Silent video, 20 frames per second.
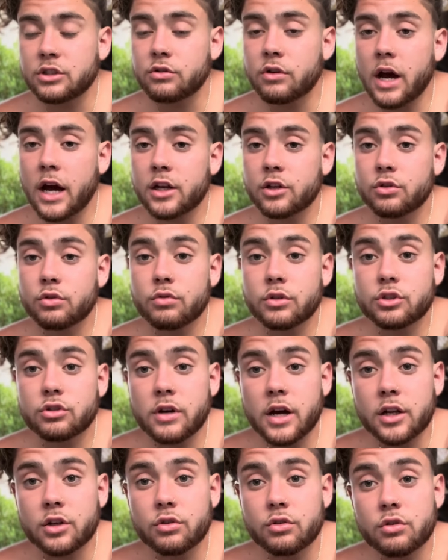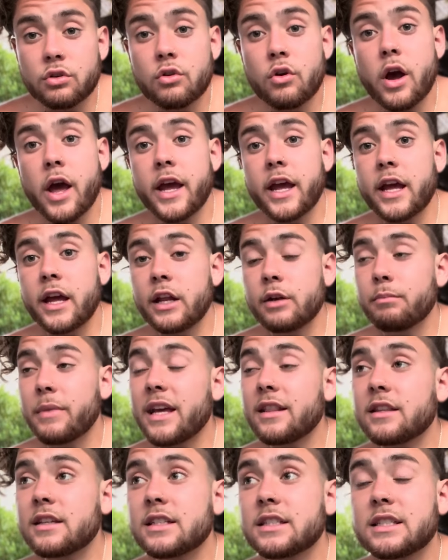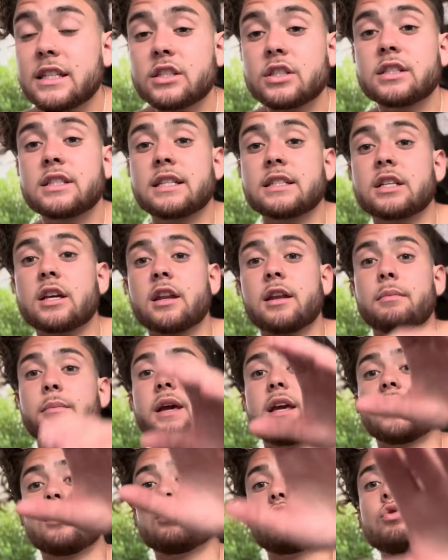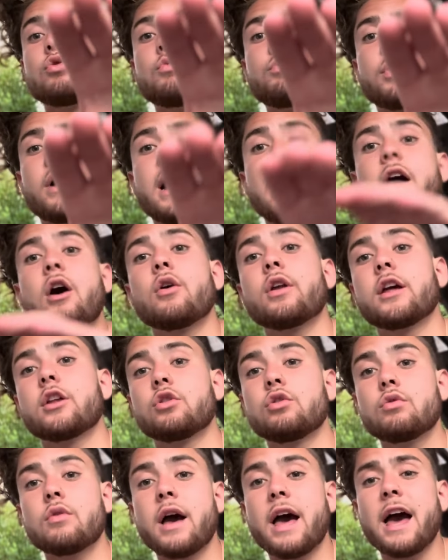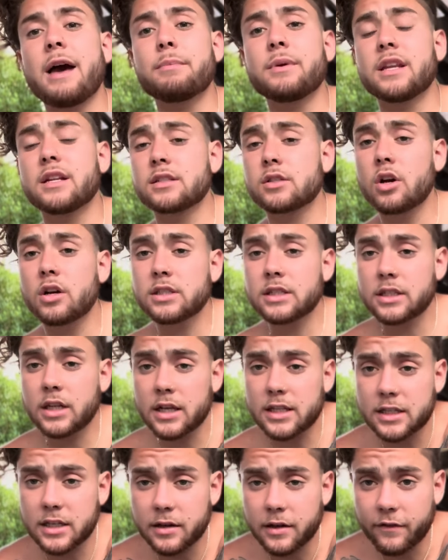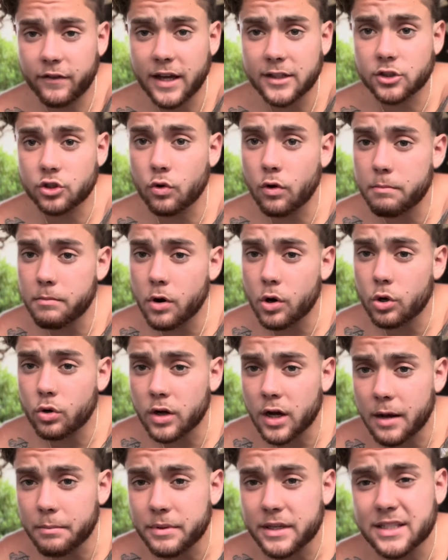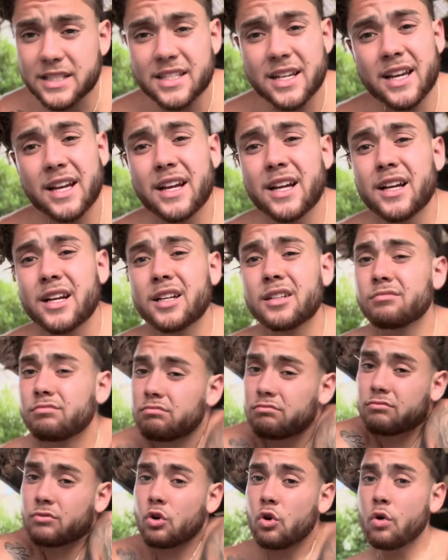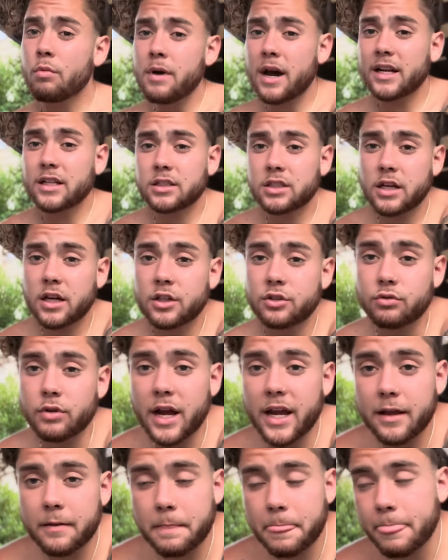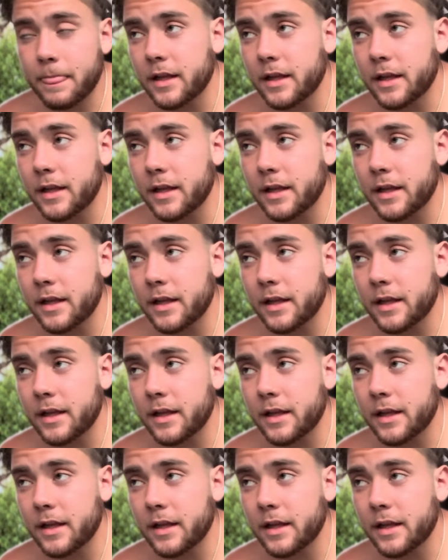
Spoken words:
You got to do what you got to do and make the decisions that's going to make you proud and you happy. And as long as it doesn't affect your moral compass, who am I to judge, right?